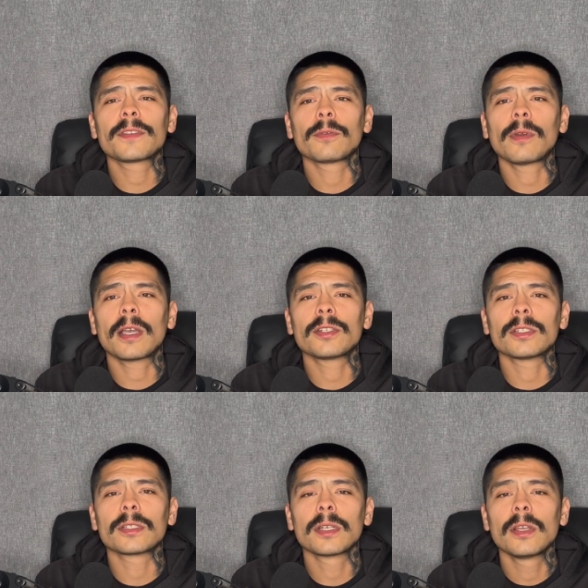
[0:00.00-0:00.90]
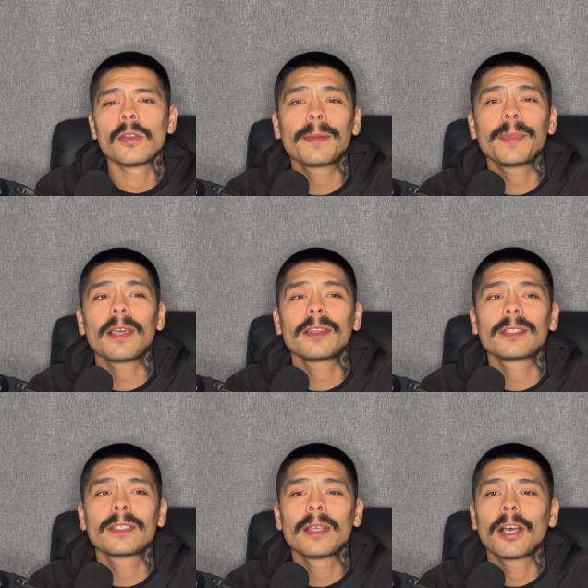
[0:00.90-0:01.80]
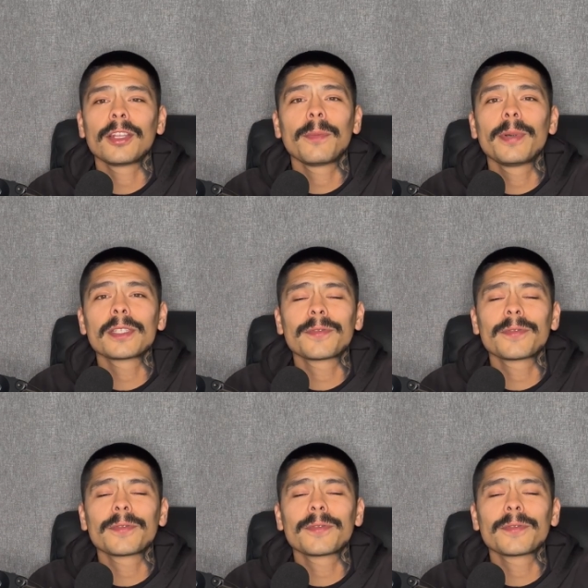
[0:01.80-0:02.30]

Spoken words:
Rodgers. We'll be on the books